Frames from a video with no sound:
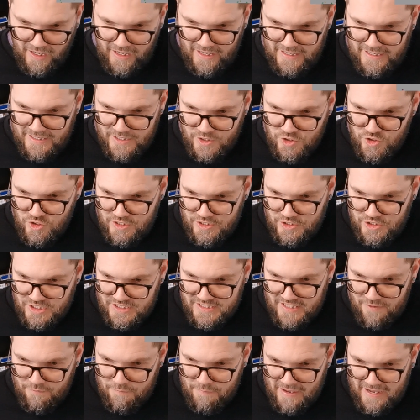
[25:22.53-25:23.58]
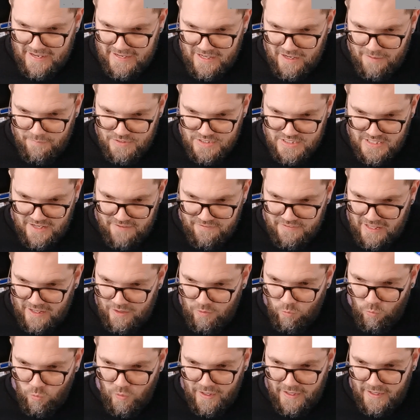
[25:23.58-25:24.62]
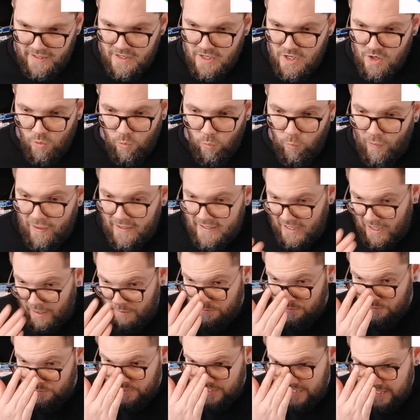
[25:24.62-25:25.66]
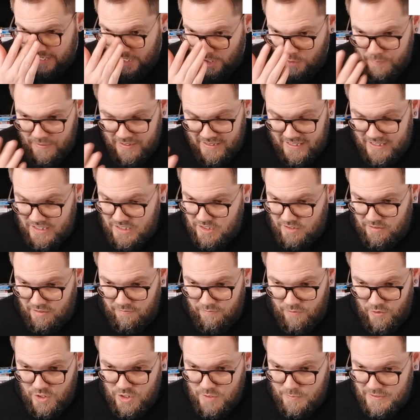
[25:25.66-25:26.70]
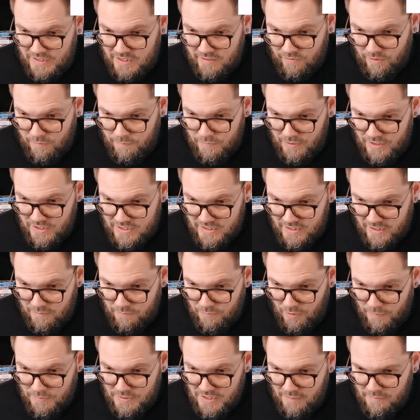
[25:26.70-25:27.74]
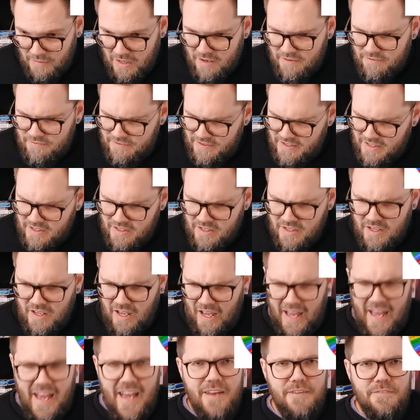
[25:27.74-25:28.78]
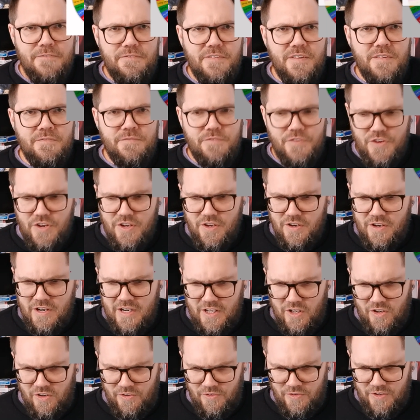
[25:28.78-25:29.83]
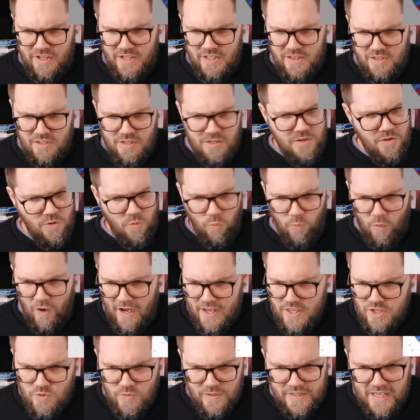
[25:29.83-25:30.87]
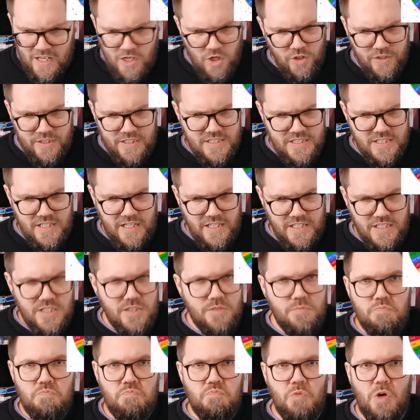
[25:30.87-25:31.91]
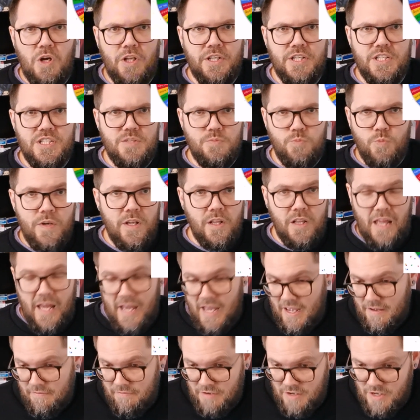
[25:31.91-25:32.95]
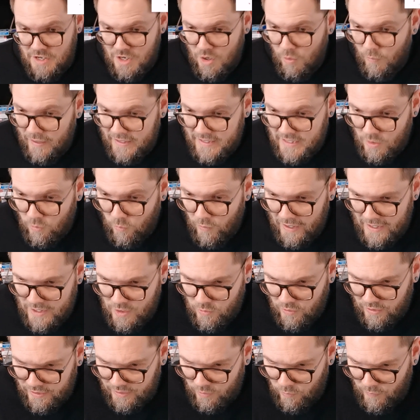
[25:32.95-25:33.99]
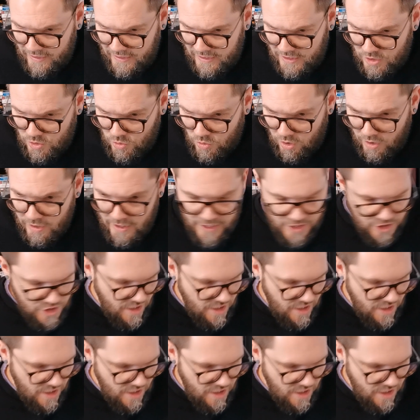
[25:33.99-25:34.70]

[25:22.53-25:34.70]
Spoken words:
I literally just have bad numbers left and one. One, I'm really hoping there's a very specific person that pops up. Finn, I had Finn very early on, right? Why are you again on this list, on this wheel? I have no idea why you are the way that you are.